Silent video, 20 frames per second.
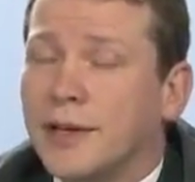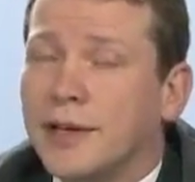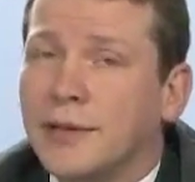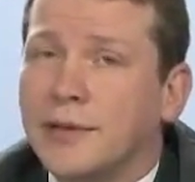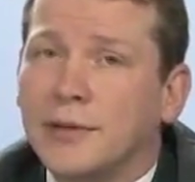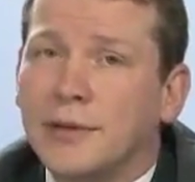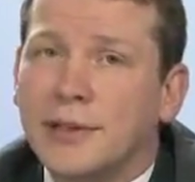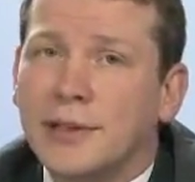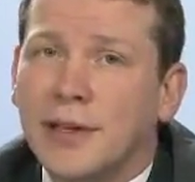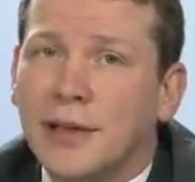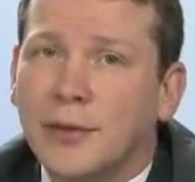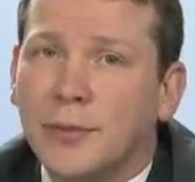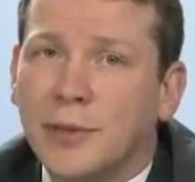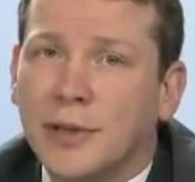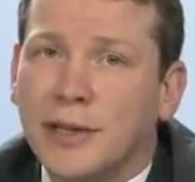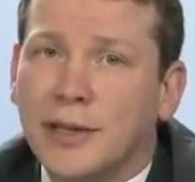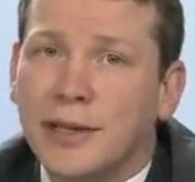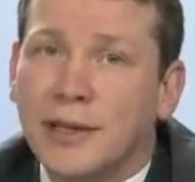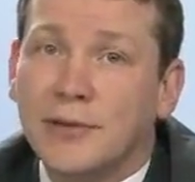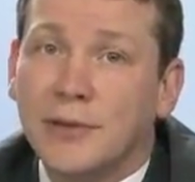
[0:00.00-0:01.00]
Now
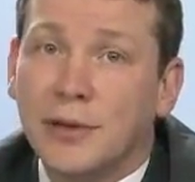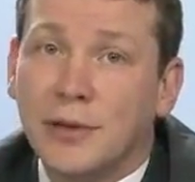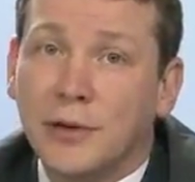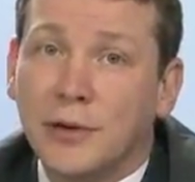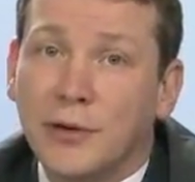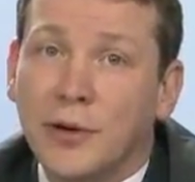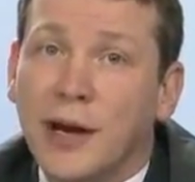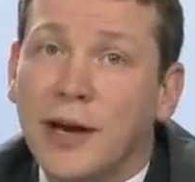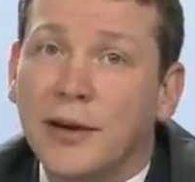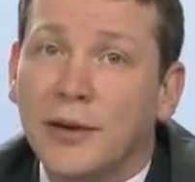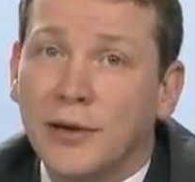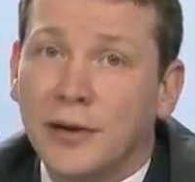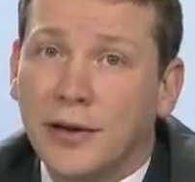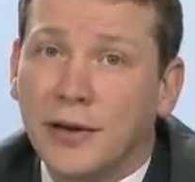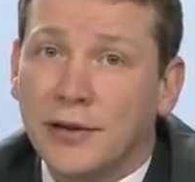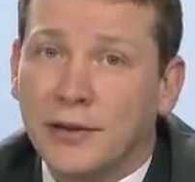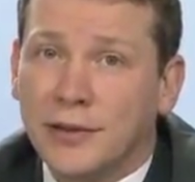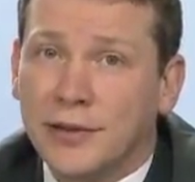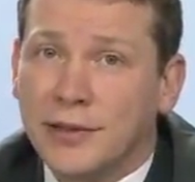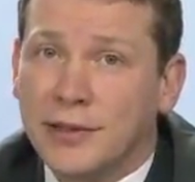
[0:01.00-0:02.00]
it'll be even
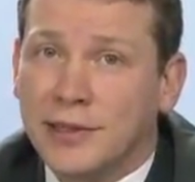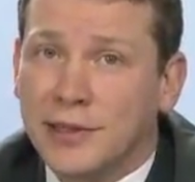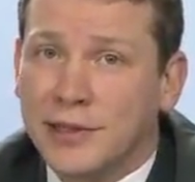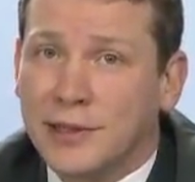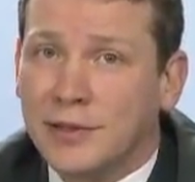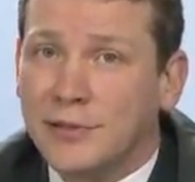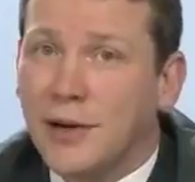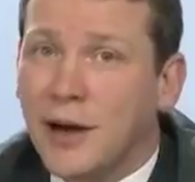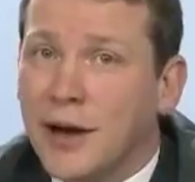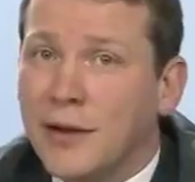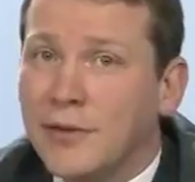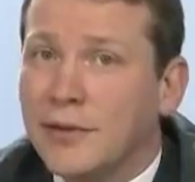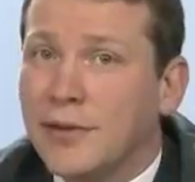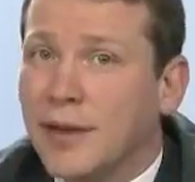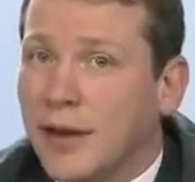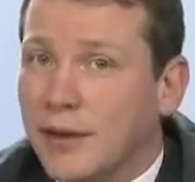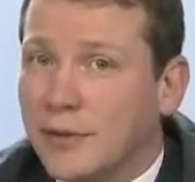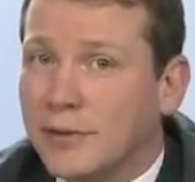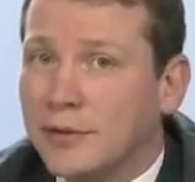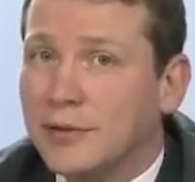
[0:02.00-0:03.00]
greater under the
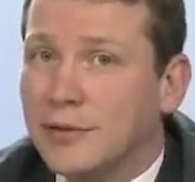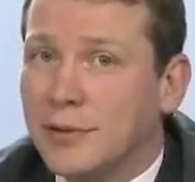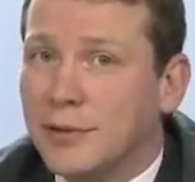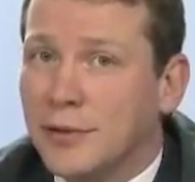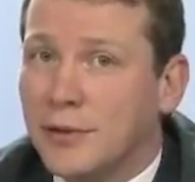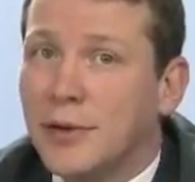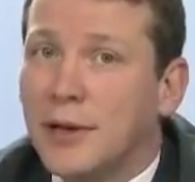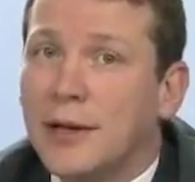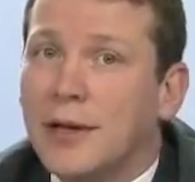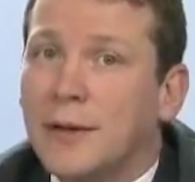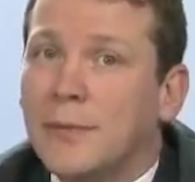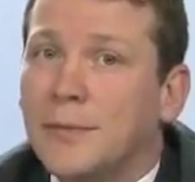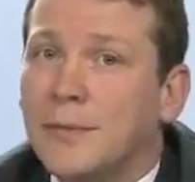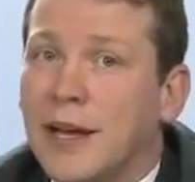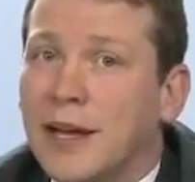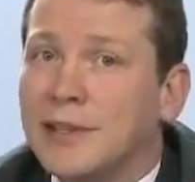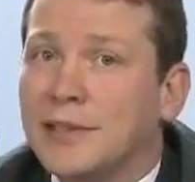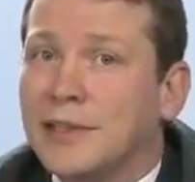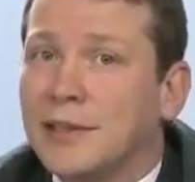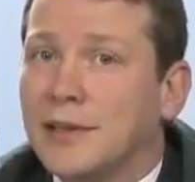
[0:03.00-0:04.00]
$65,000. So
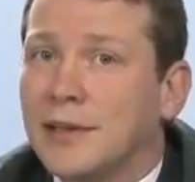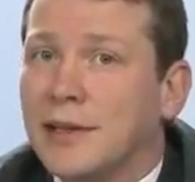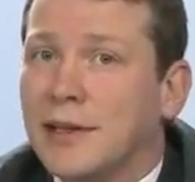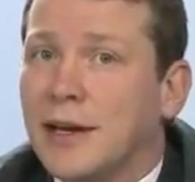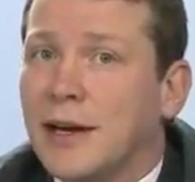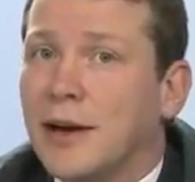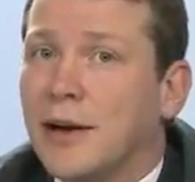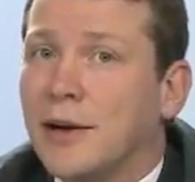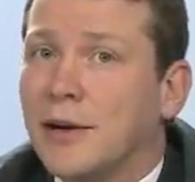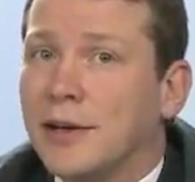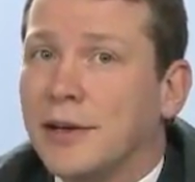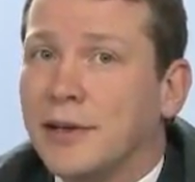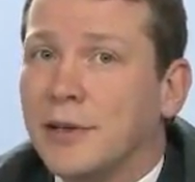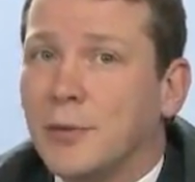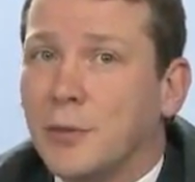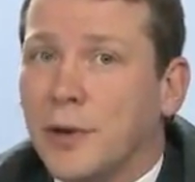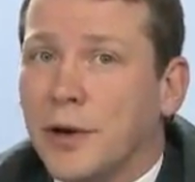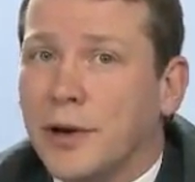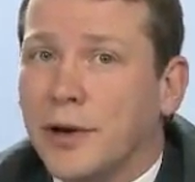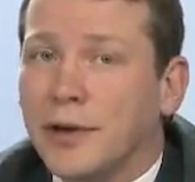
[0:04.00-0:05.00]
that's an
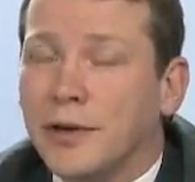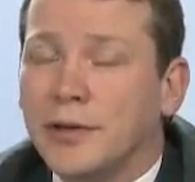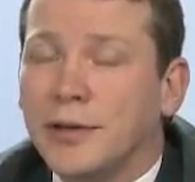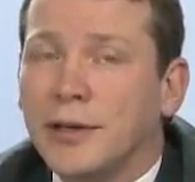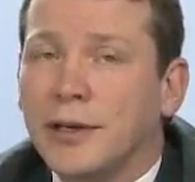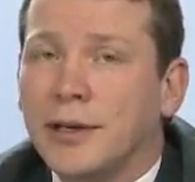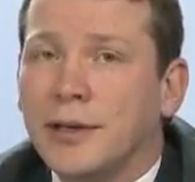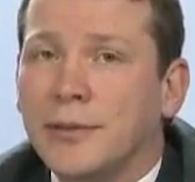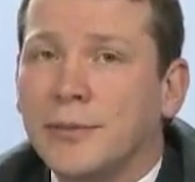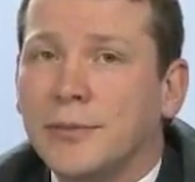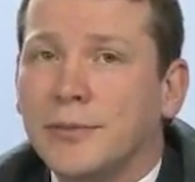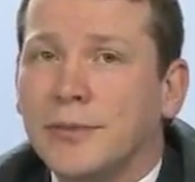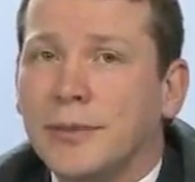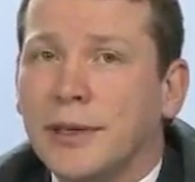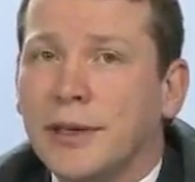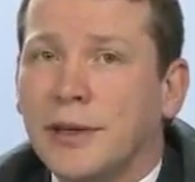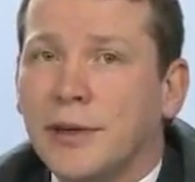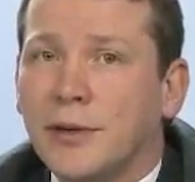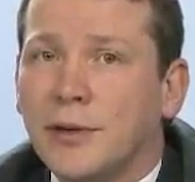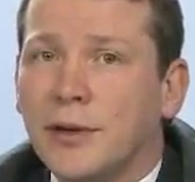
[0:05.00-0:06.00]
area where
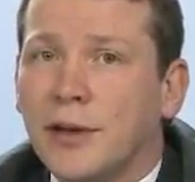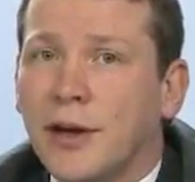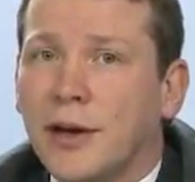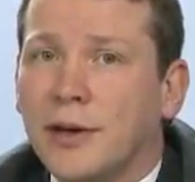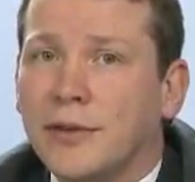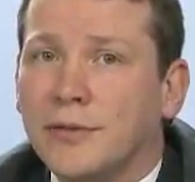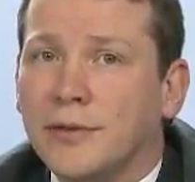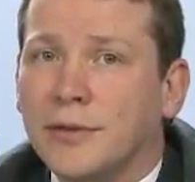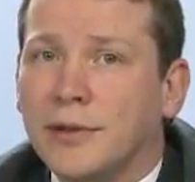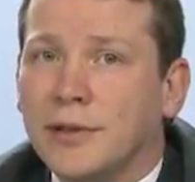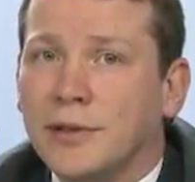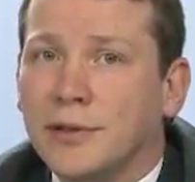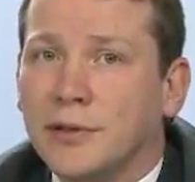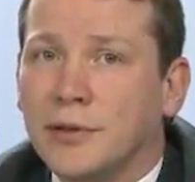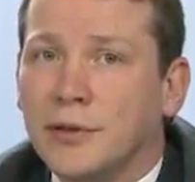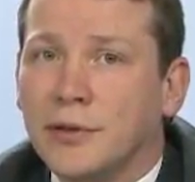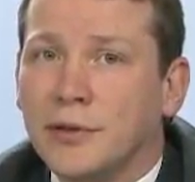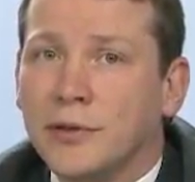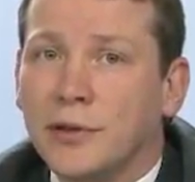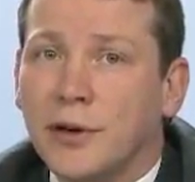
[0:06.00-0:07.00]
a lot of
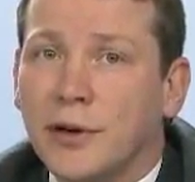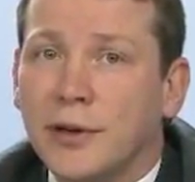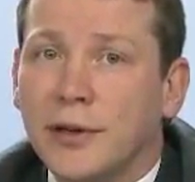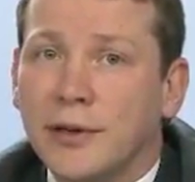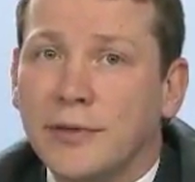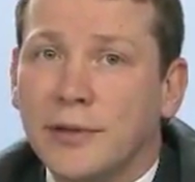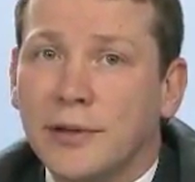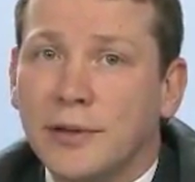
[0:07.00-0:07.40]
insurers aren't